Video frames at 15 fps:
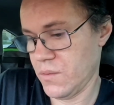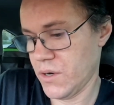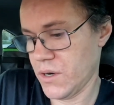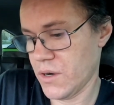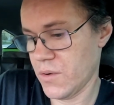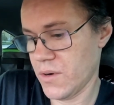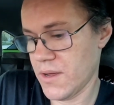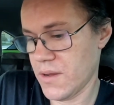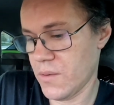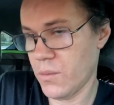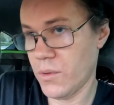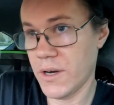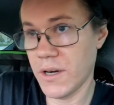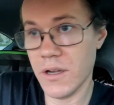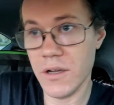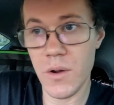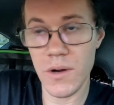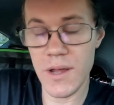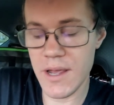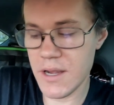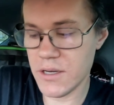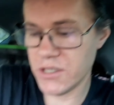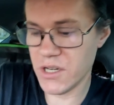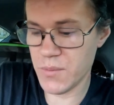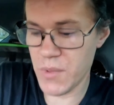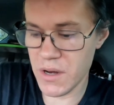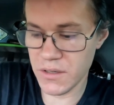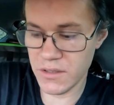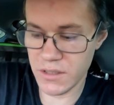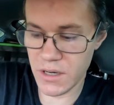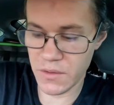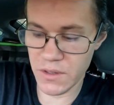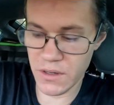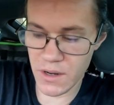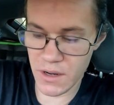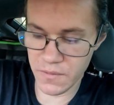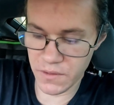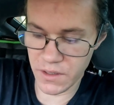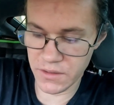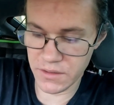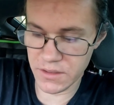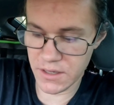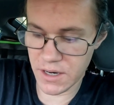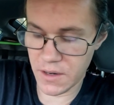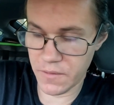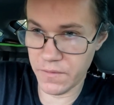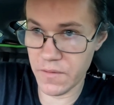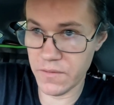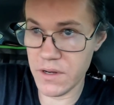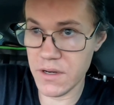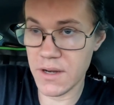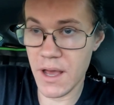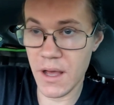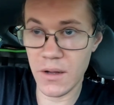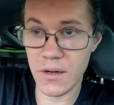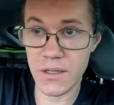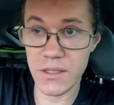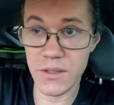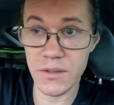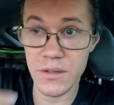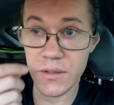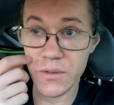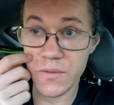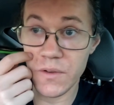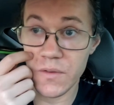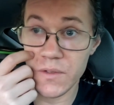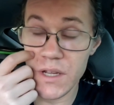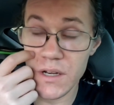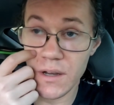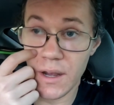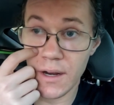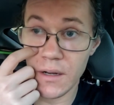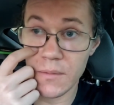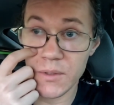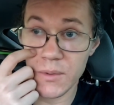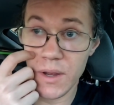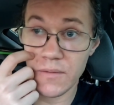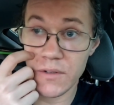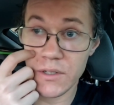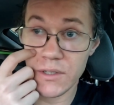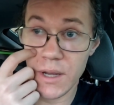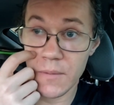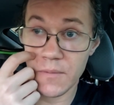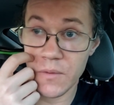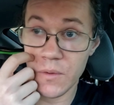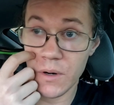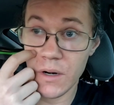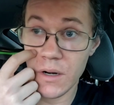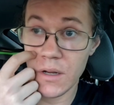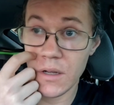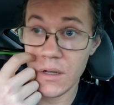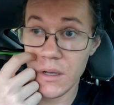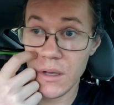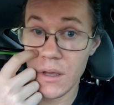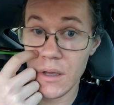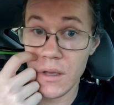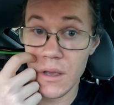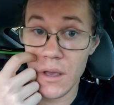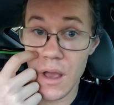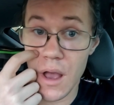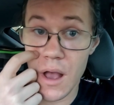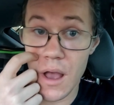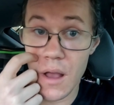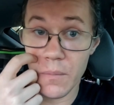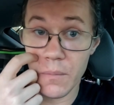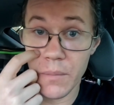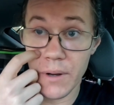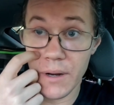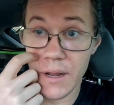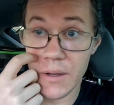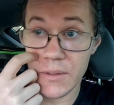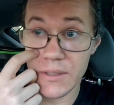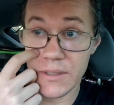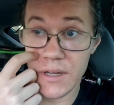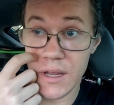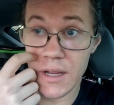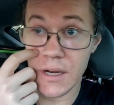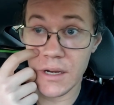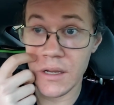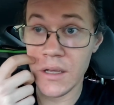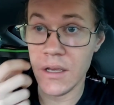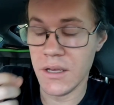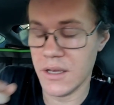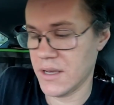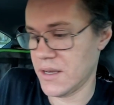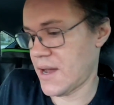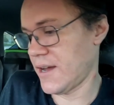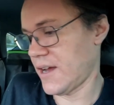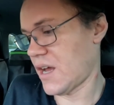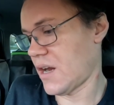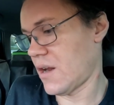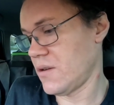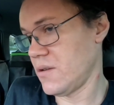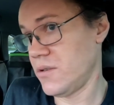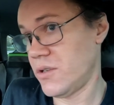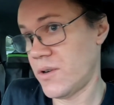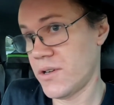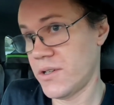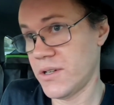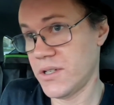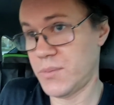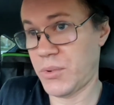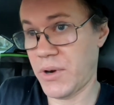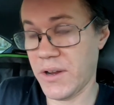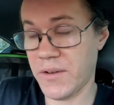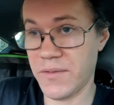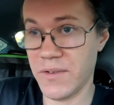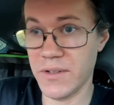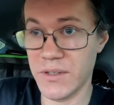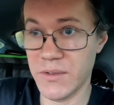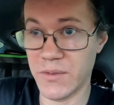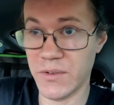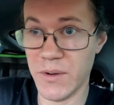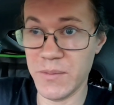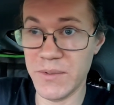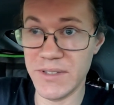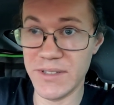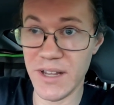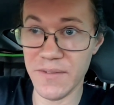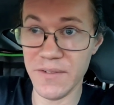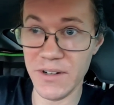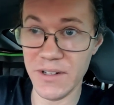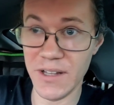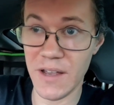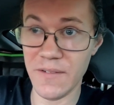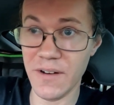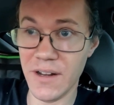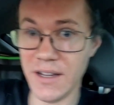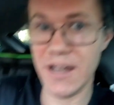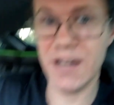We're gonna go to HEB to start the day for Instacart, $15. There's 15 items we have to shop for. But I was saying, I got a nutritious breakfast from 7-Eleven.